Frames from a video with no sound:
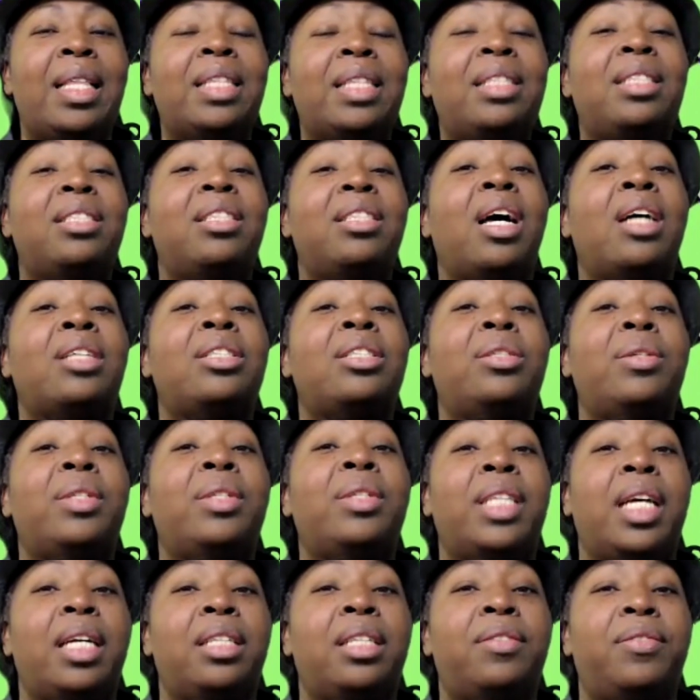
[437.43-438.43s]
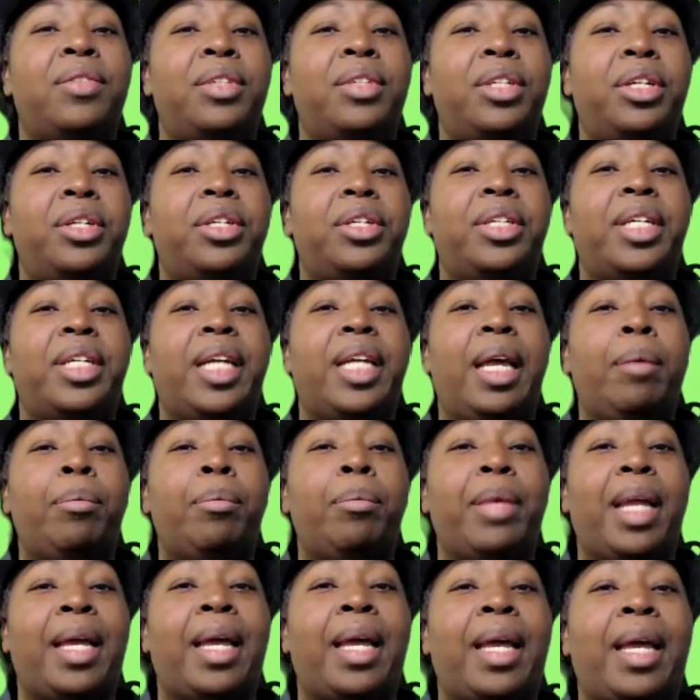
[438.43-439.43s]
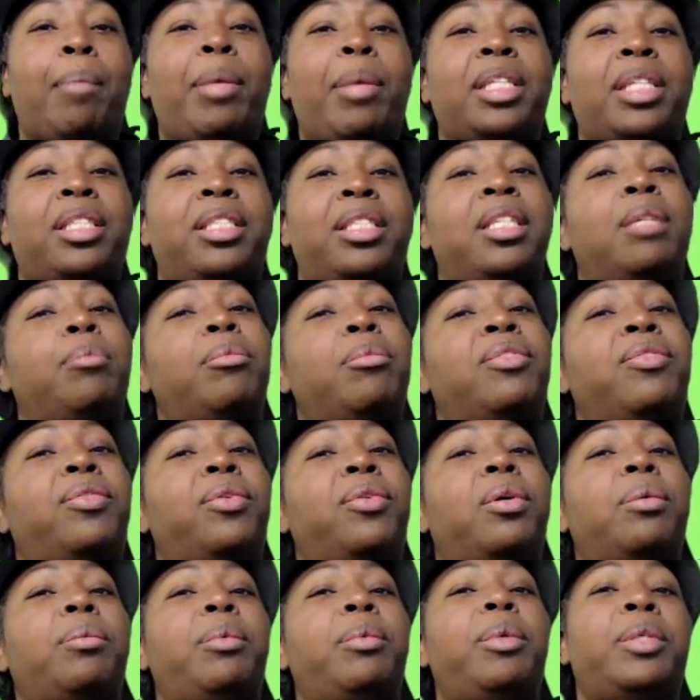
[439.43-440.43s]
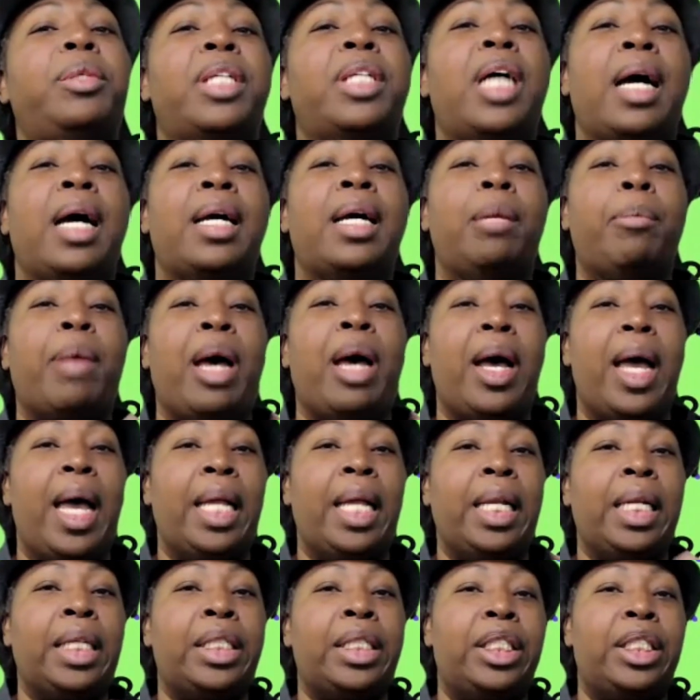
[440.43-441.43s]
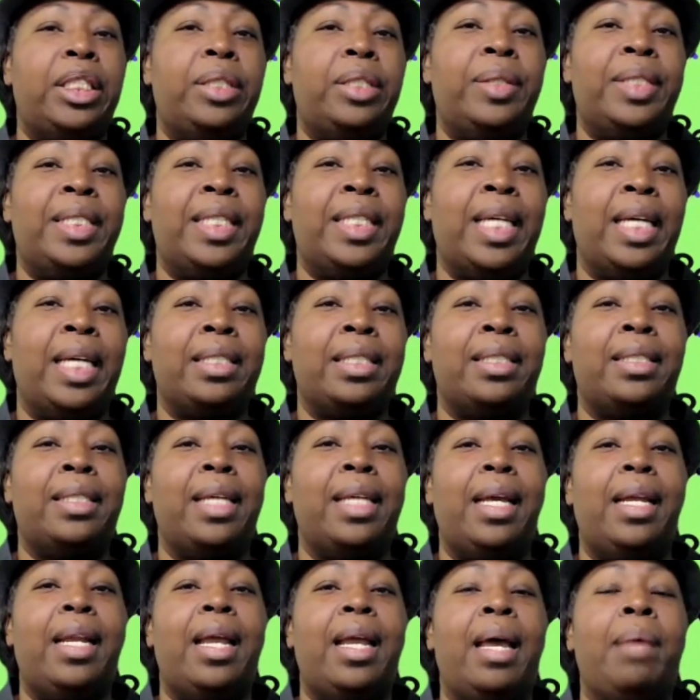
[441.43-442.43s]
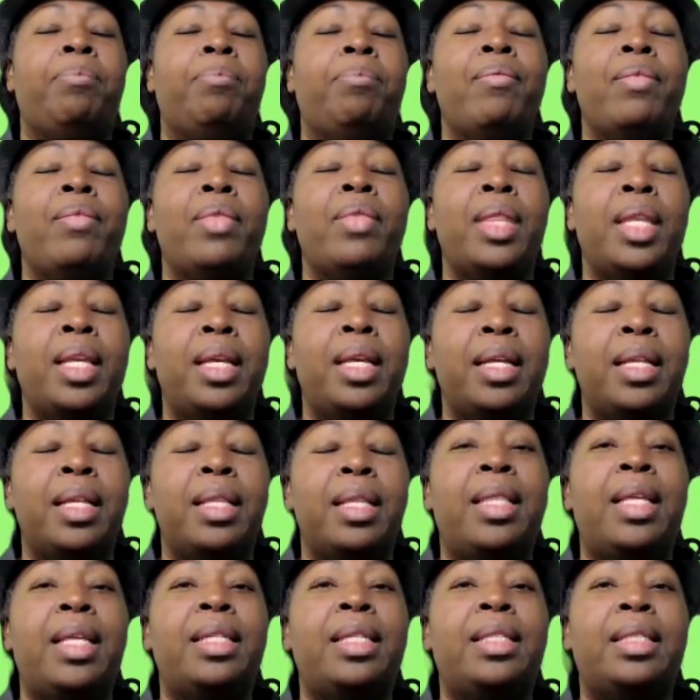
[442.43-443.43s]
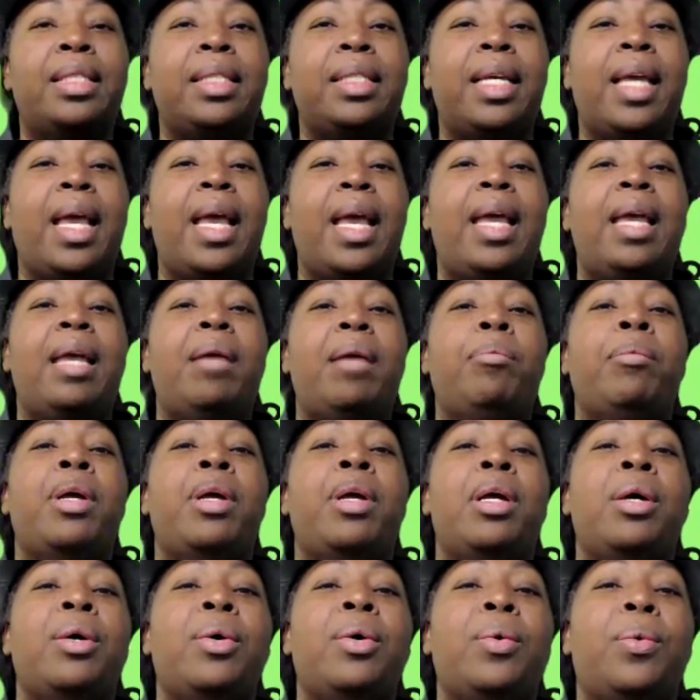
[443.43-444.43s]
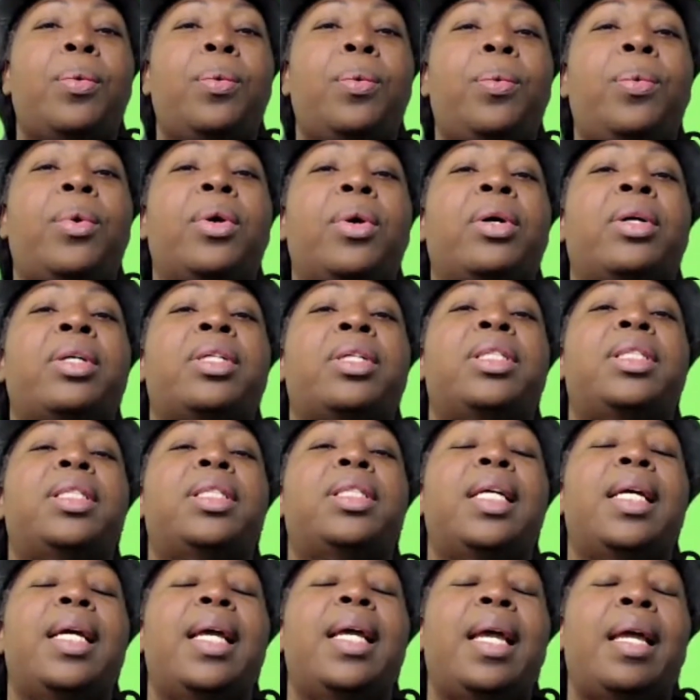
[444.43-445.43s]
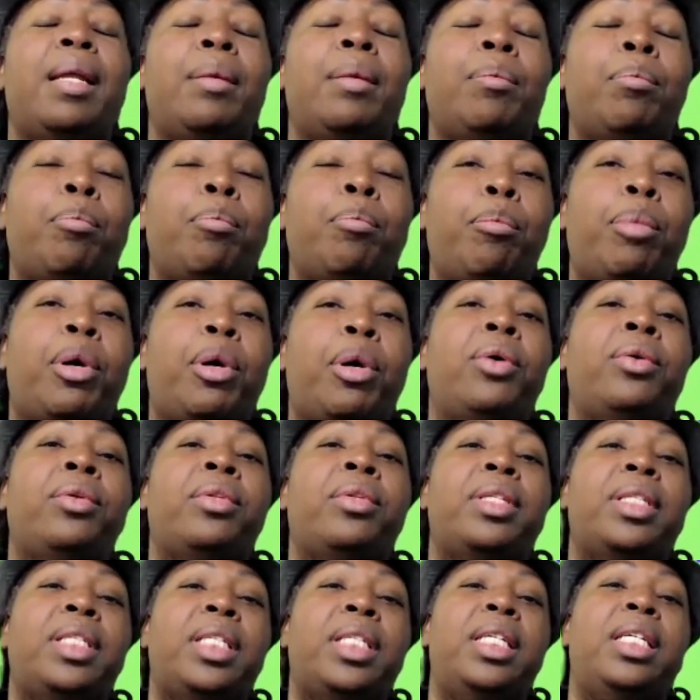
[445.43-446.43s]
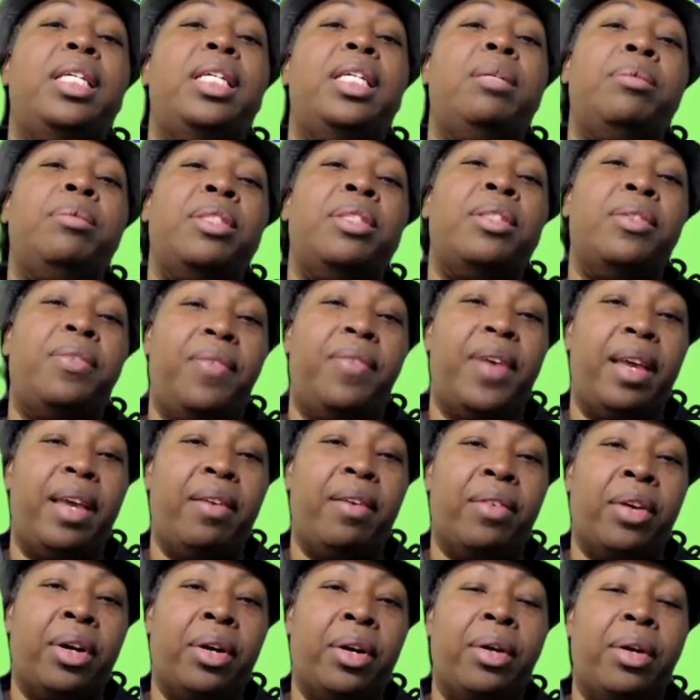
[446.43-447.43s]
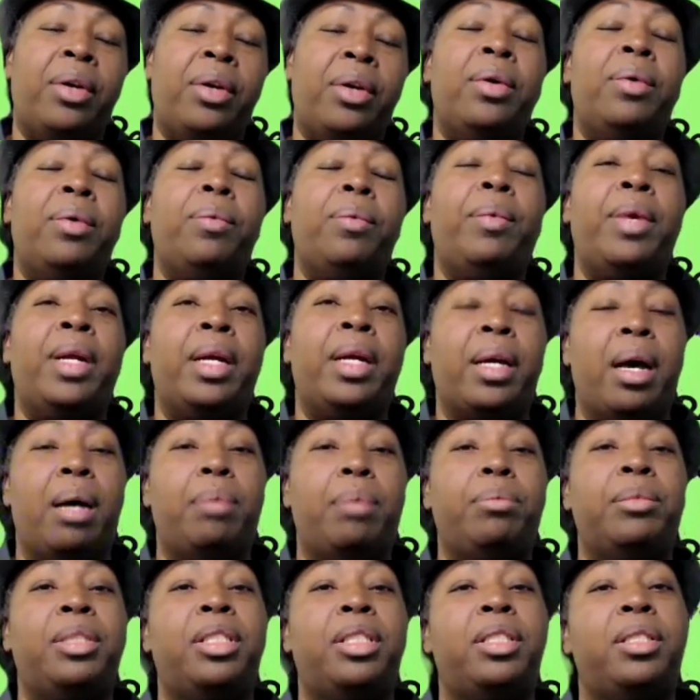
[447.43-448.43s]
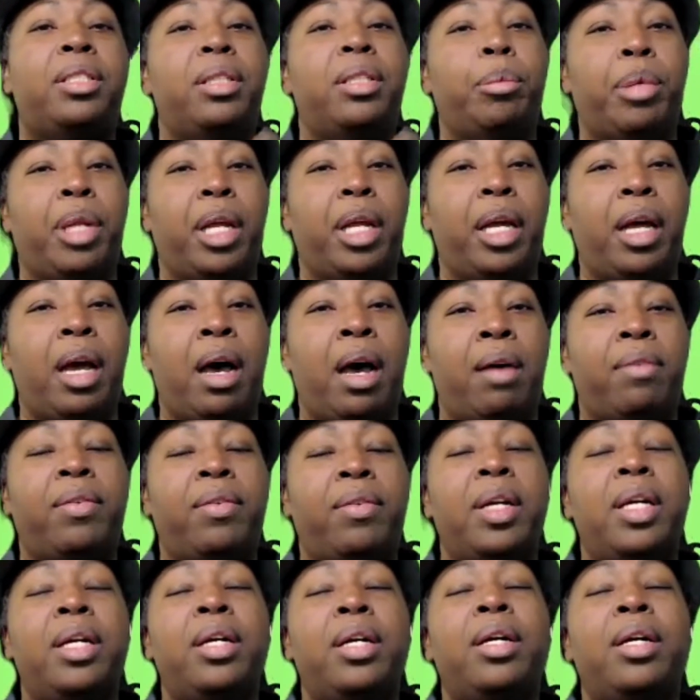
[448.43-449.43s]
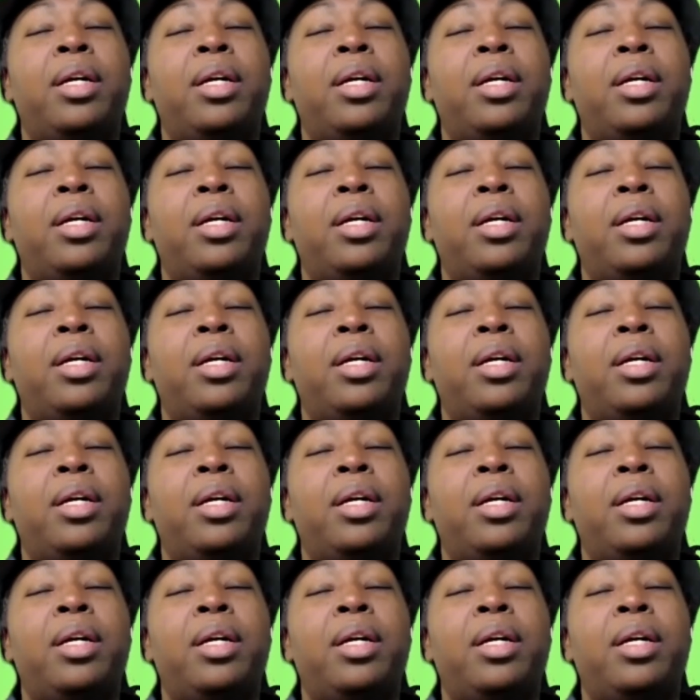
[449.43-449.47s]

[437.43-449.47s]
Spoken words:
This is also a test for Notre Dame. Like I mentioned it before, when we were talking about LSU and Texas A&M. This game works in both teams' favor when it comes to the playoff.